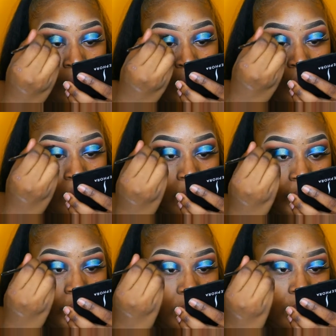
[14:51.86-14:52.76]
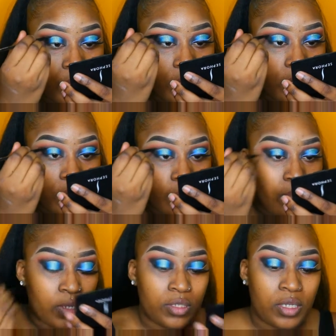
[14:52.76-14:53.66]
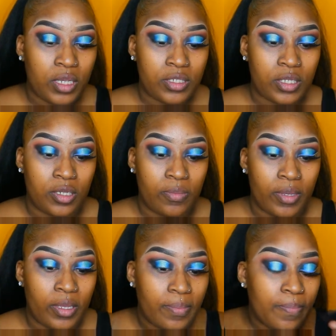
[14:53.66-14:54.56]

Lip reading: And then just blend it upwards just a little bit.